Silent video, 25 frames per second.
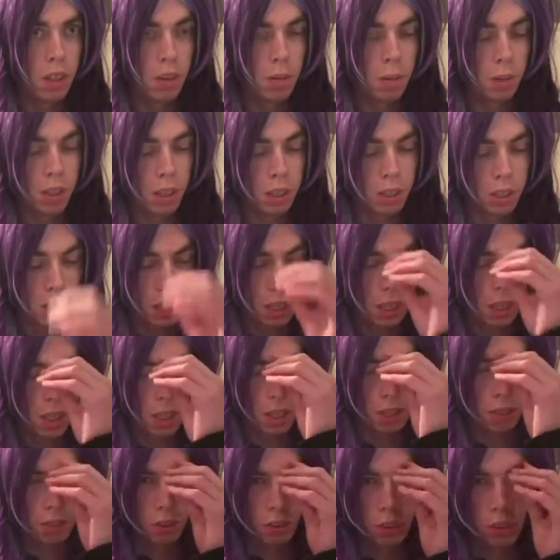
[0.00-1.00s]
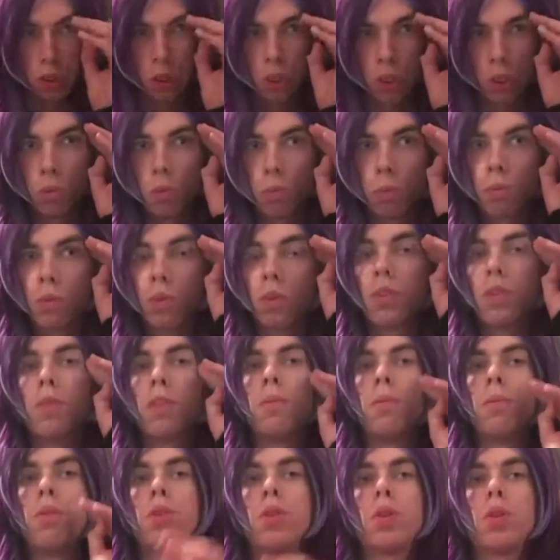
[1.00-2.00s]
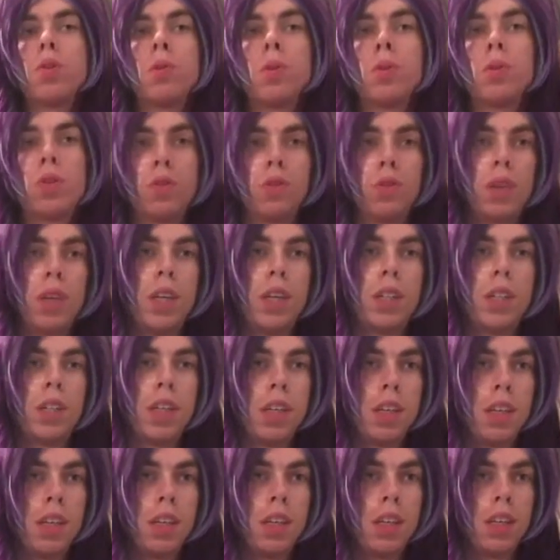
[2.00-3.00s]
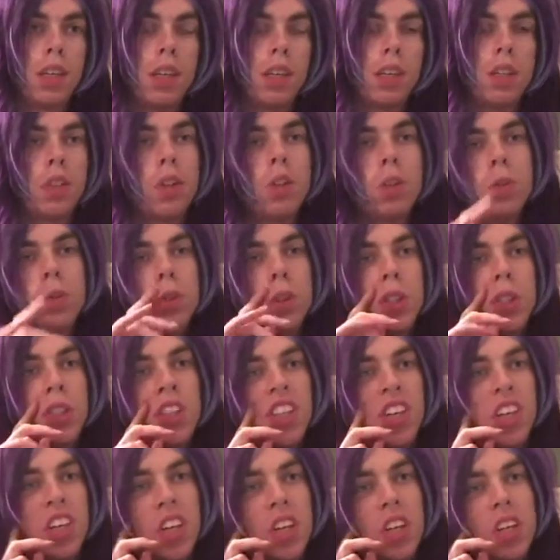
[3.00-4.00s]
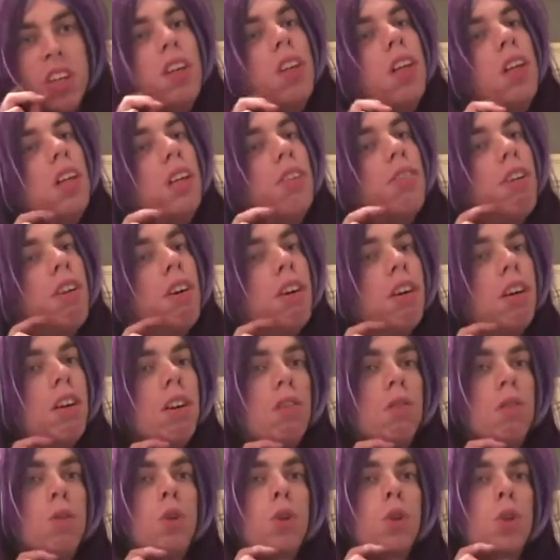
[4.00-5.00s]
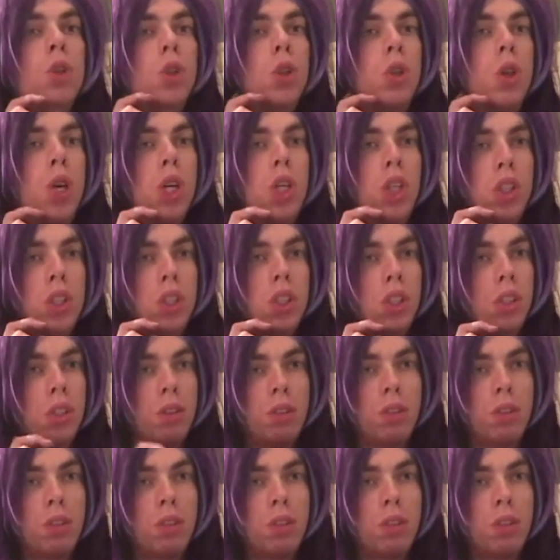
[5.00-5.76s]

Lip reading: because he have the muscles face and he don't see if I work so hard